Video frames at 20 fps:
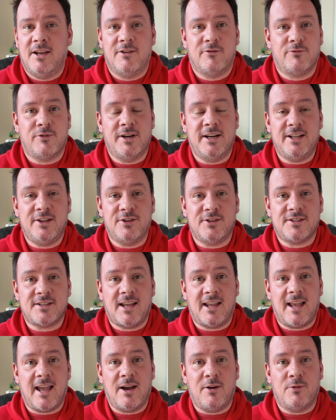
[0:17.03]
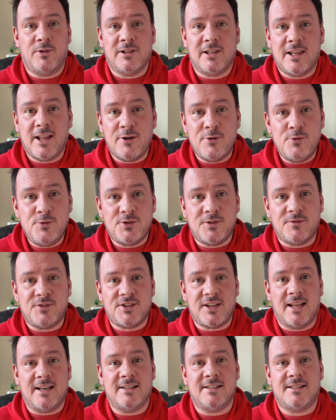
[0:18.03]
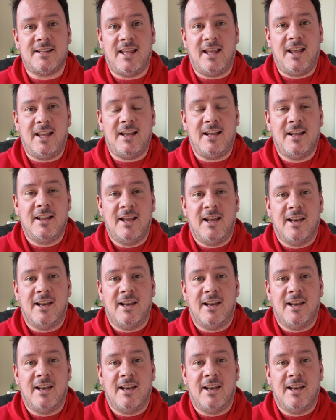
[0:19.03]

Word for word: really good day out, loads of sellers there,